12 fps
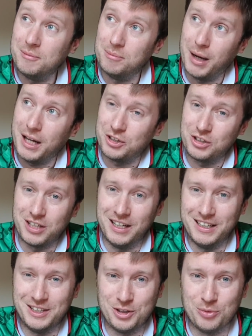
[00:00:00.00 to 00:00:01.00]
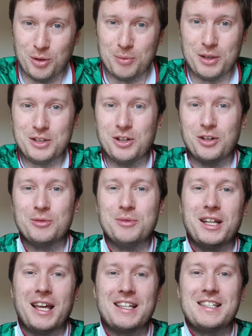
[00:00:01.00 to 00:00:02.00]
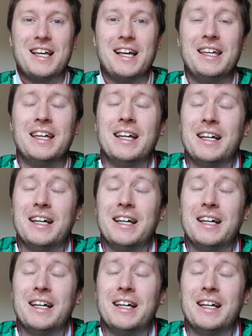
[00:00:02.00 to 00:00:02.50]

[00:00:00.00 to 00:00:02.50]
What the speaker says: matched somewhat by Tottenham the next day.